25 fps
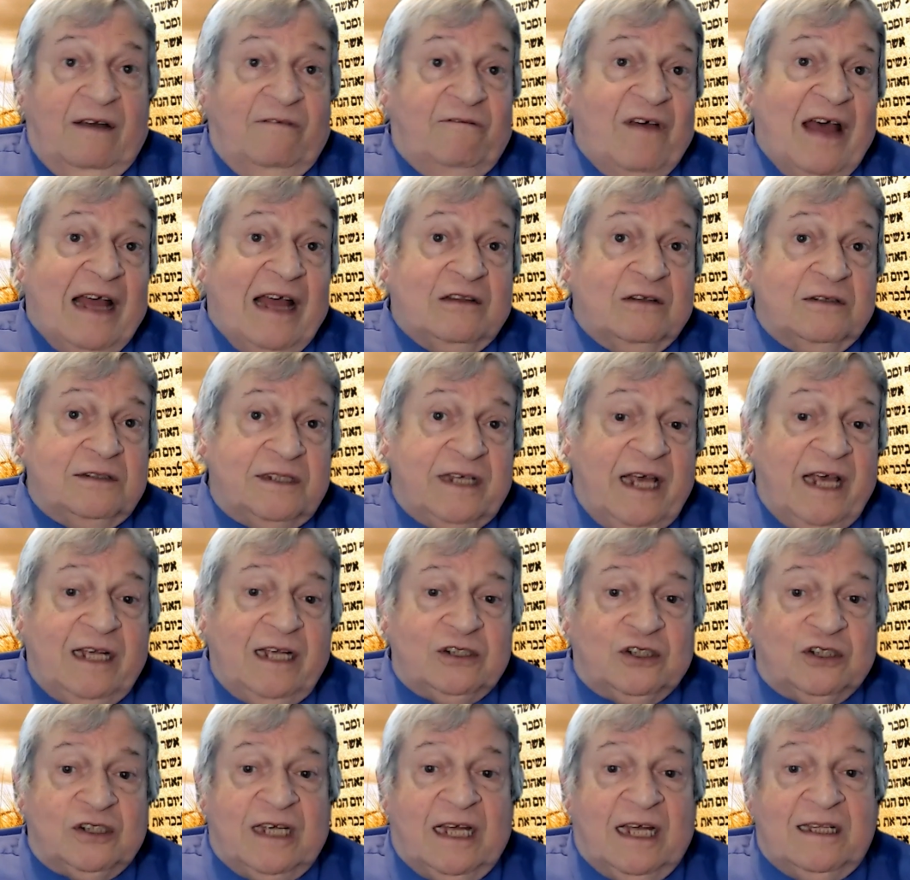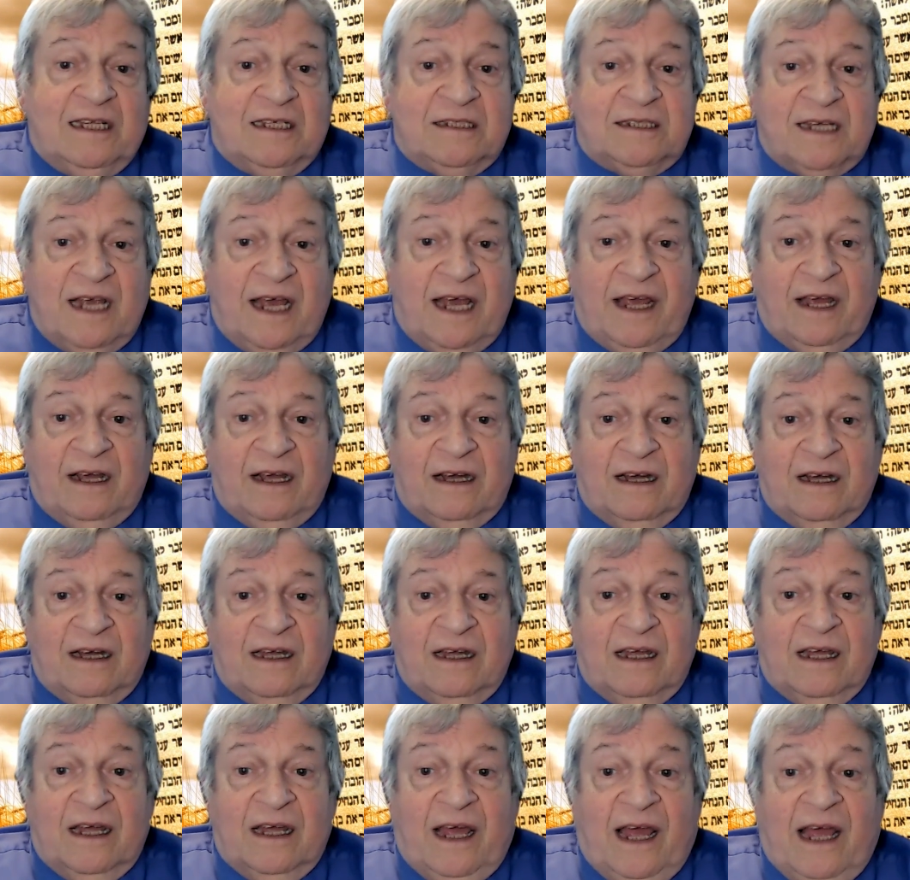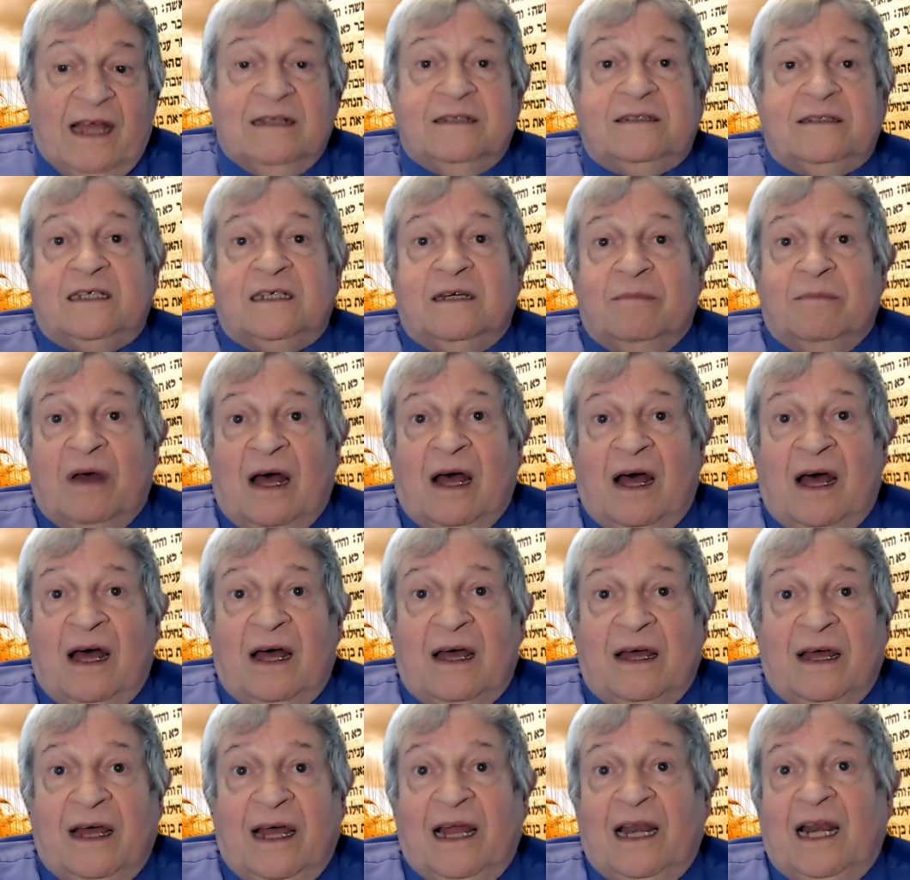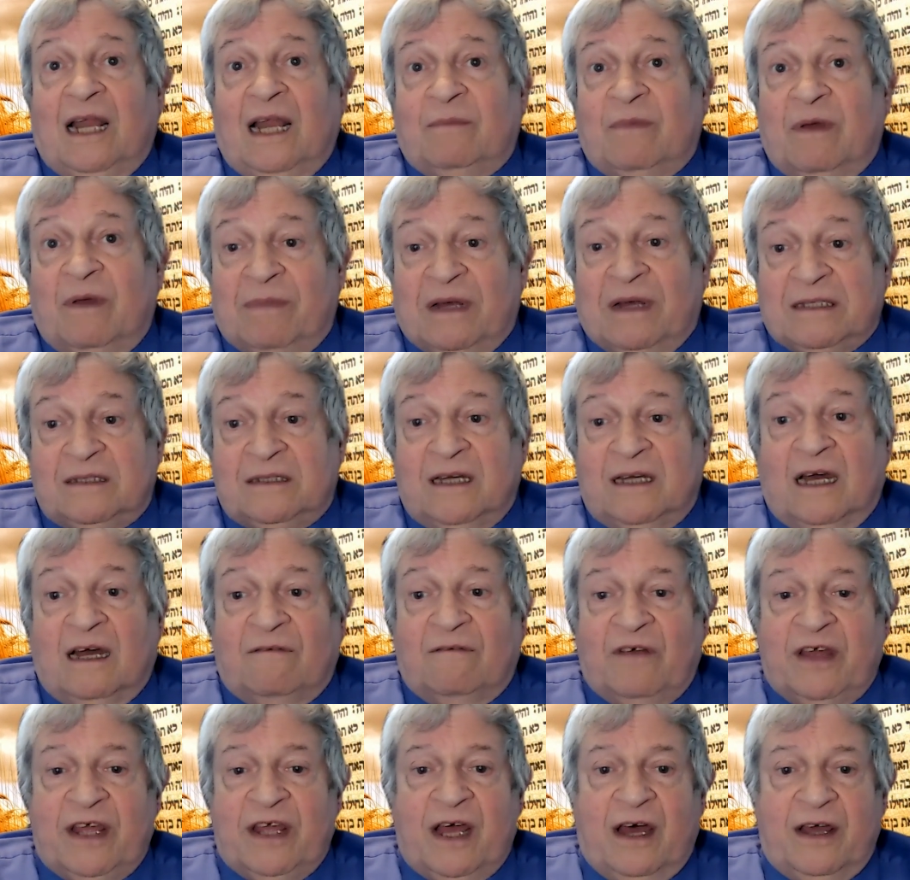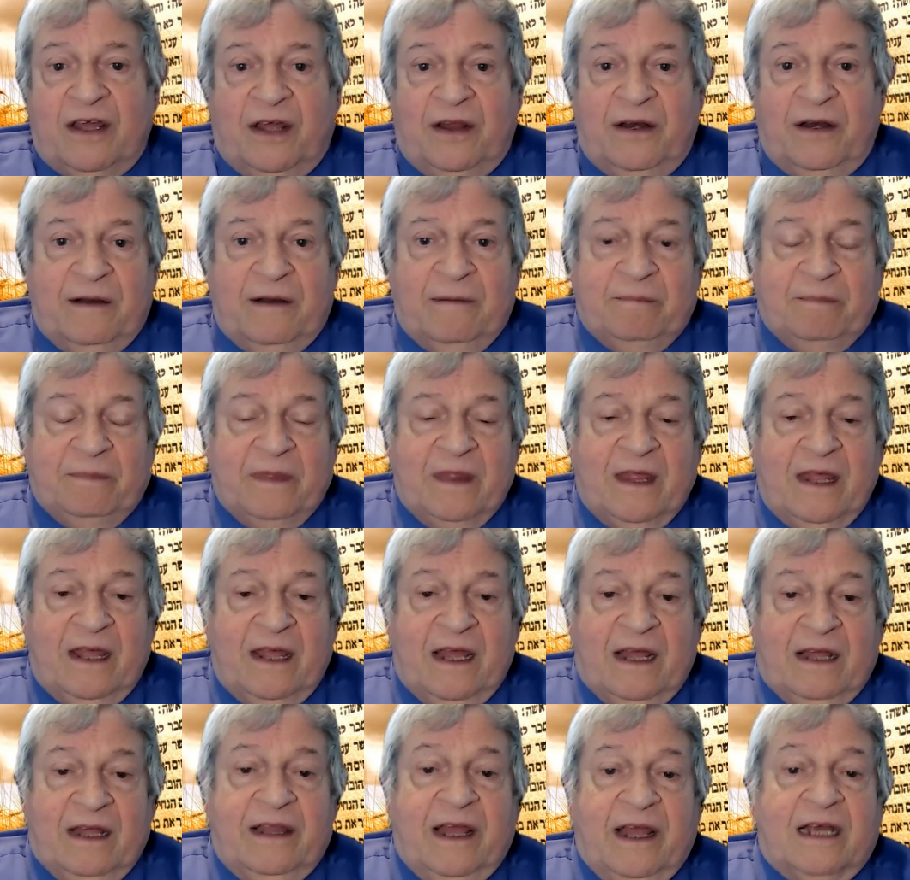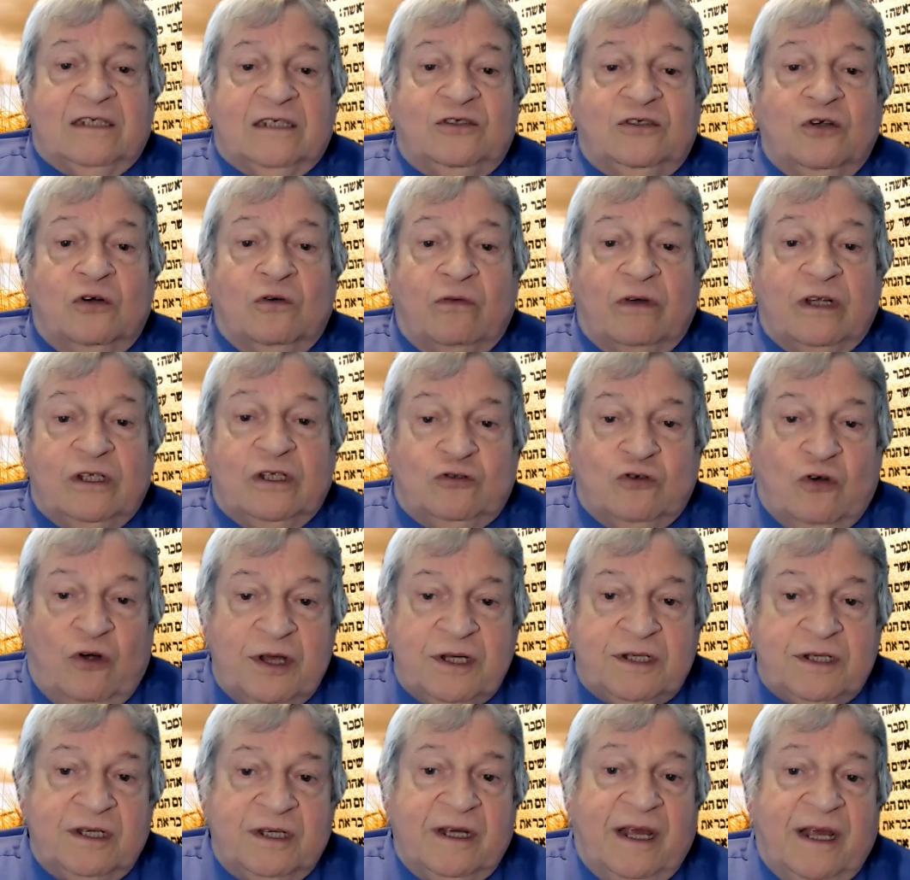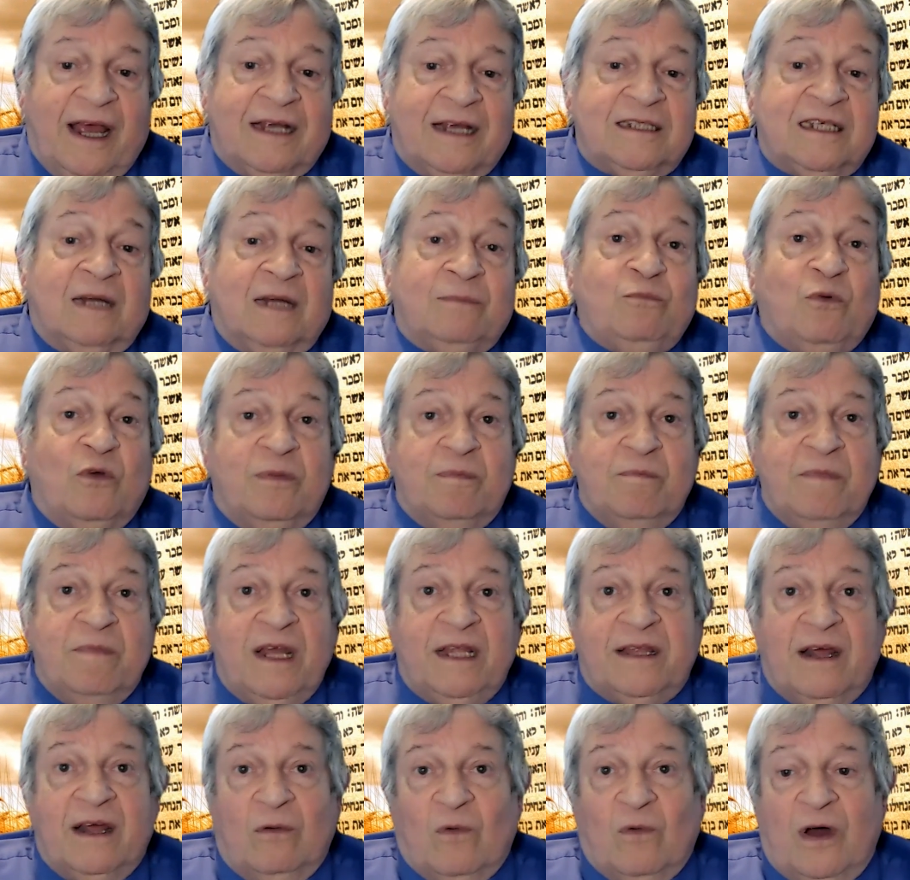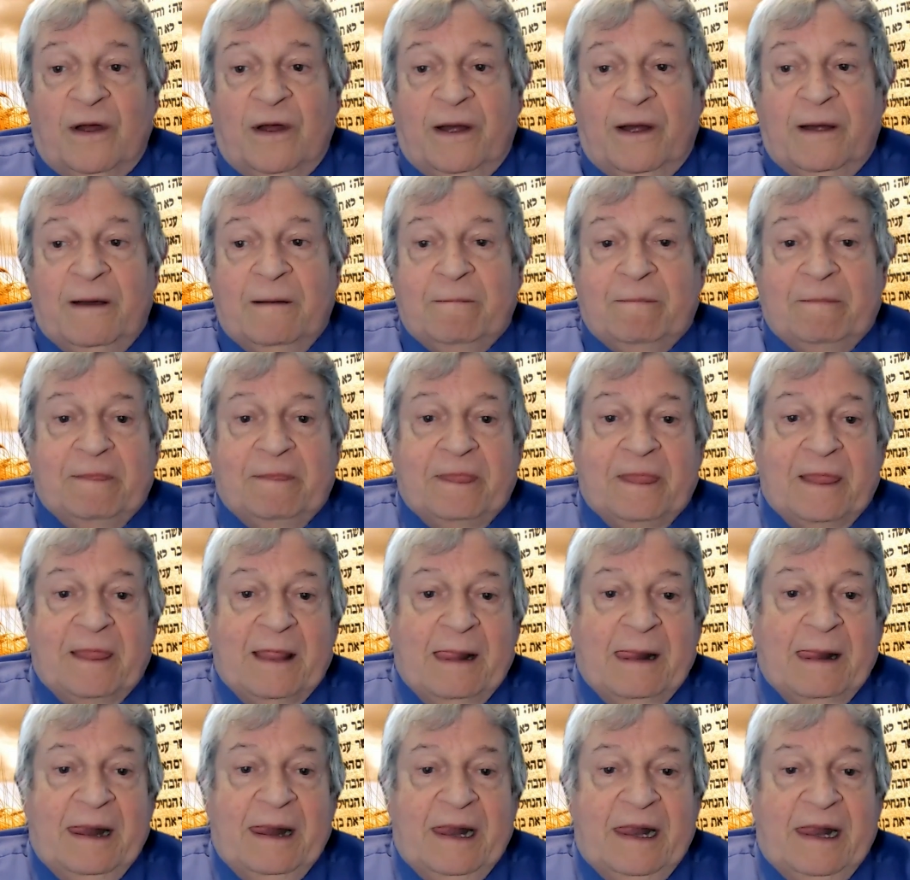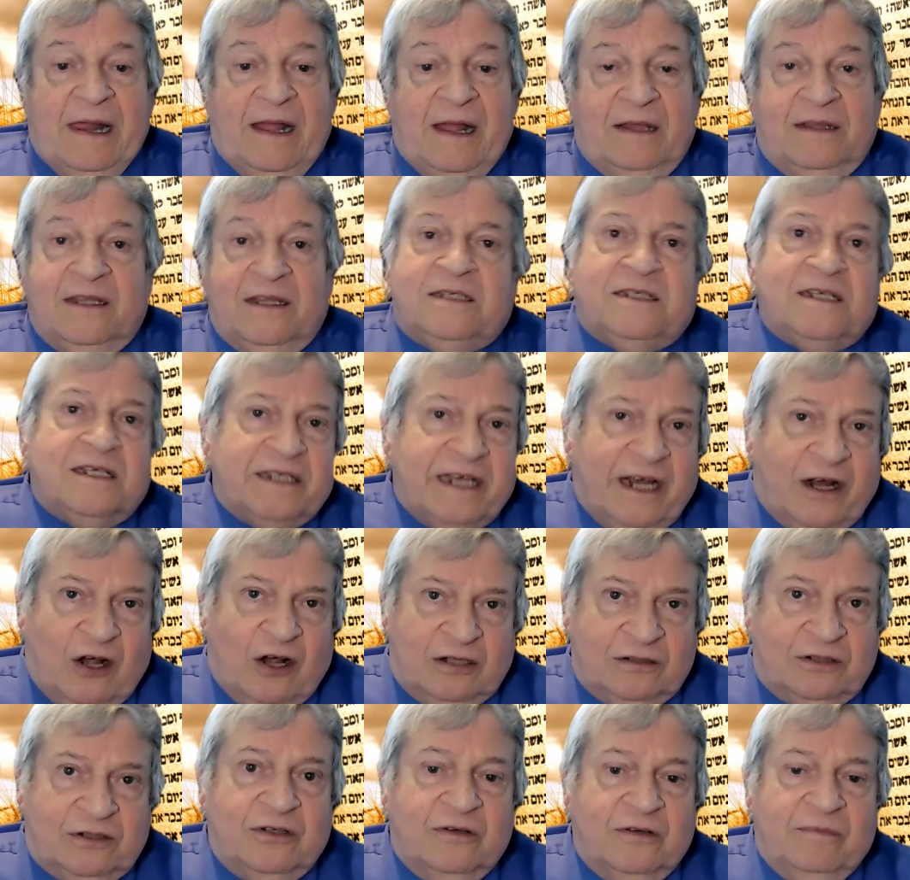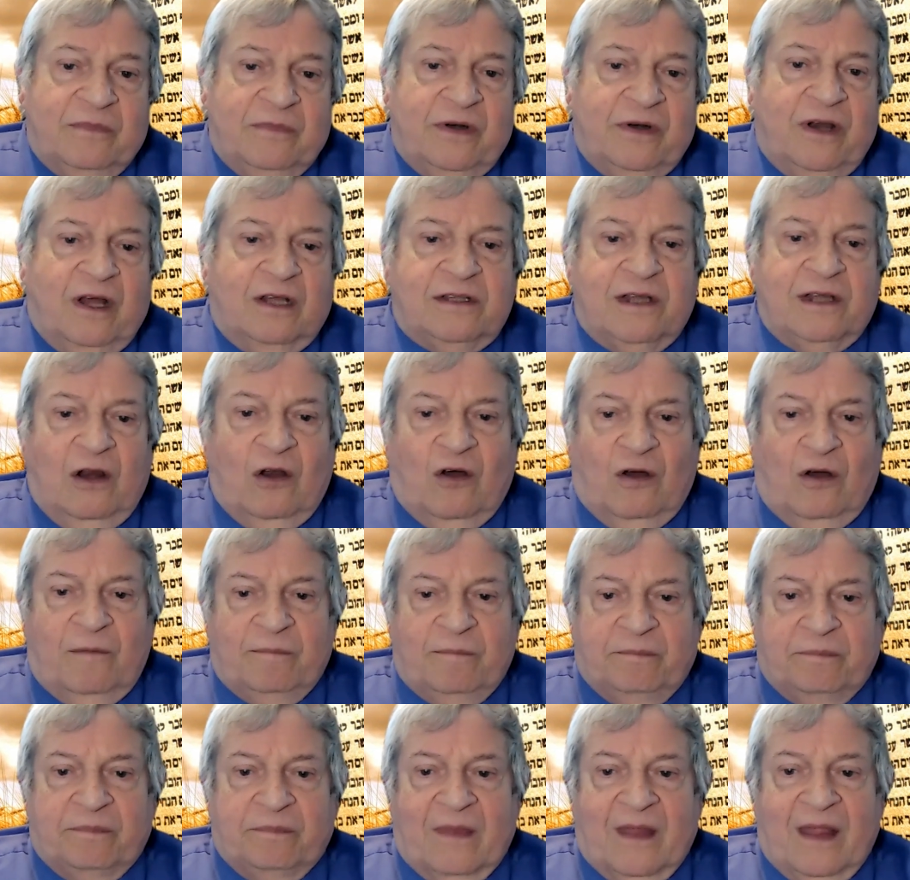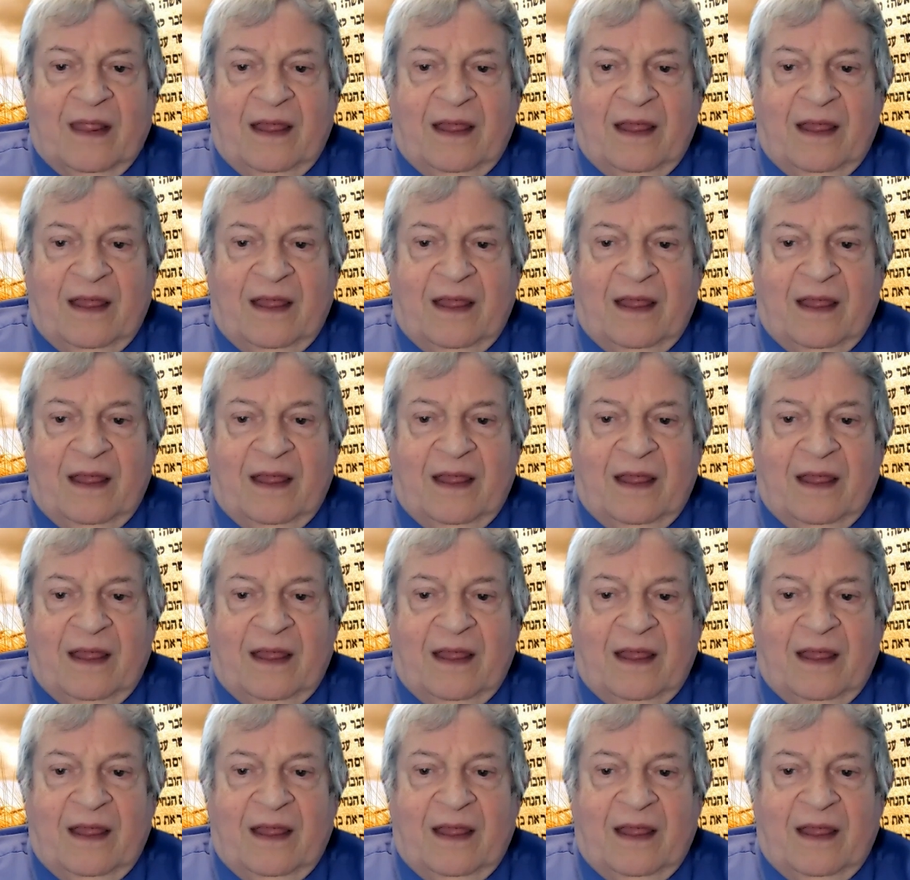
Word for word: In fact, the sages had a saying, En simha ella bebasar ve'yayin. There is no rejoicing except with meat and wine. This is a custom, not a law.